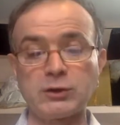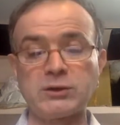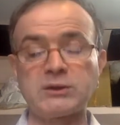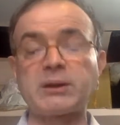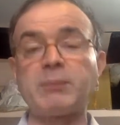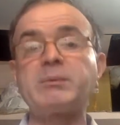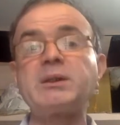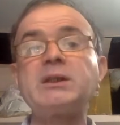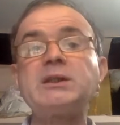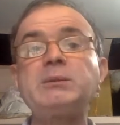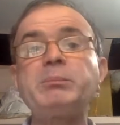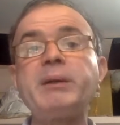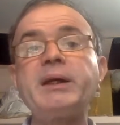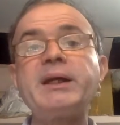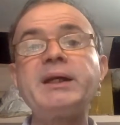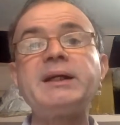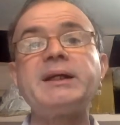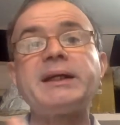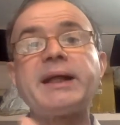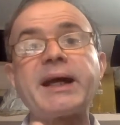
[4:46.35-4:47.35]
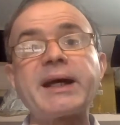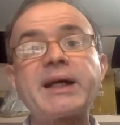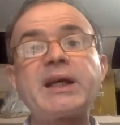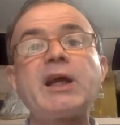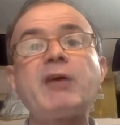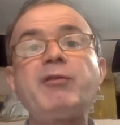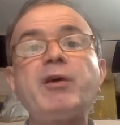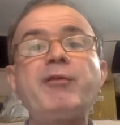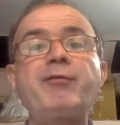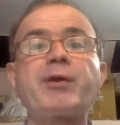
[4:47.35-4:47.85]
something is being taken
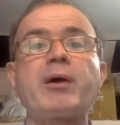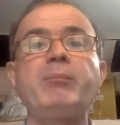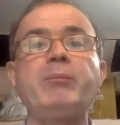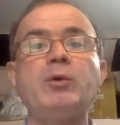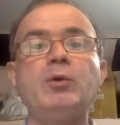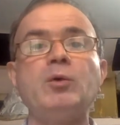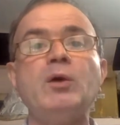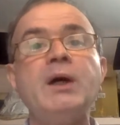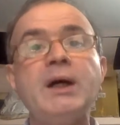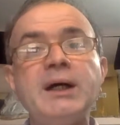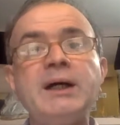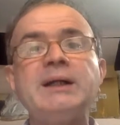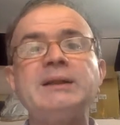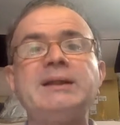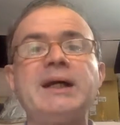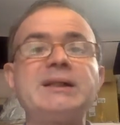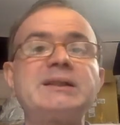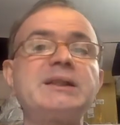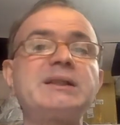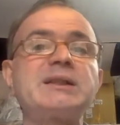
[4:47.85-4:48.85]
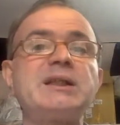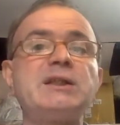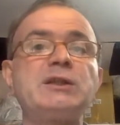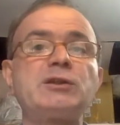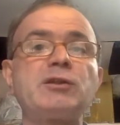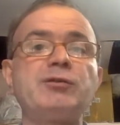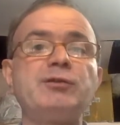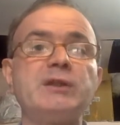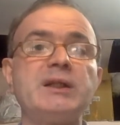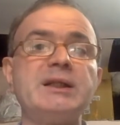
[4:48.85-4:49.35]
away from you. That's a sense
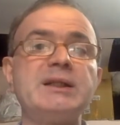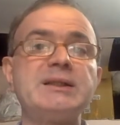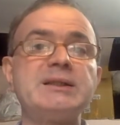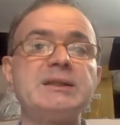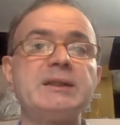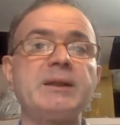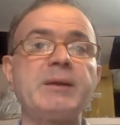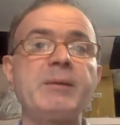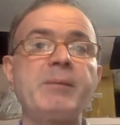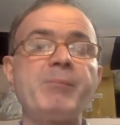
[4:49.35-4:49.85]
of jealousy.